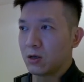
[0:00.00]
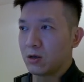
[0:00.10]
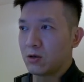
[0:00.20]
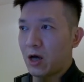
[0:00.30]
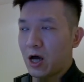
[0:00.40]

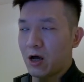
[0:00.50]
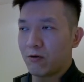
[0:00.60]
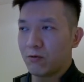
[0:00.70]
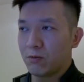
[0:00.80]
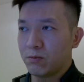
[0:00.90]
You
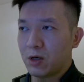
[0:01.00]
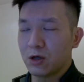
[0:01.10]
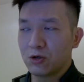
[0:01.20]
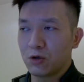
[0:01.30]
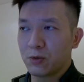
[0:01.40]
have
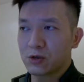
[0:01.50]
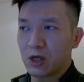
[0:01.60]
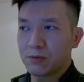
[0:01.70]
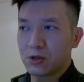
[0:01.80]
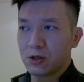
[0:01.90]
polynomials
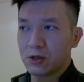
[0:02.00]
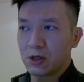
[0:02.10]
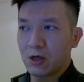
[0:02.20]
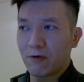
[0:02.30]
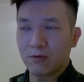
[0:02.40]
upstairs
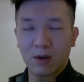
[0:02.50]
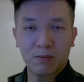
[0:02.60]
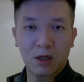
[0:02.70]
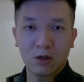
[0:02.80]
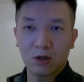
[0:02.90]
and you have
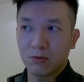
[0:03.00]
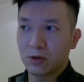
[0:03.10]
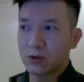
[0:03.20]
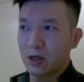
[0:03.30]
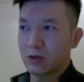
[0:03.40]

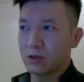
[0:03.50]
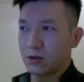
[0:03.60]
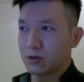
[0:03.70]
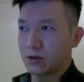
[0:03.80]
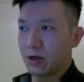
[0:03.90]
polynomials
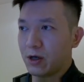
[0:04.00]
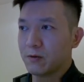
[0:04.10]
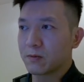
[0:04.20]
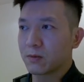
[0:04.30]
downstairs, okay?